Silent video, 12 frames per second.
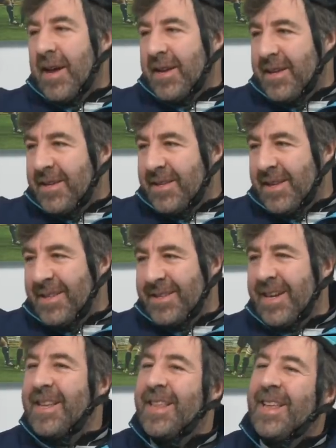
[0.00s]
bag. That
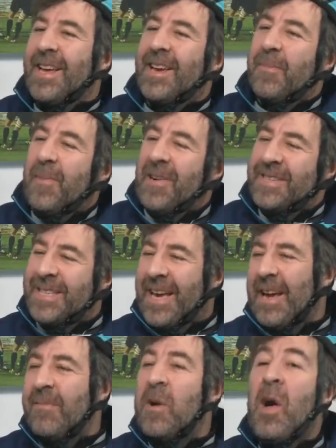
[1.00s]
sort of thing. Post
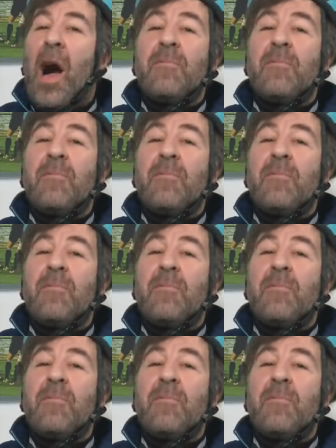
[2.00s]
game,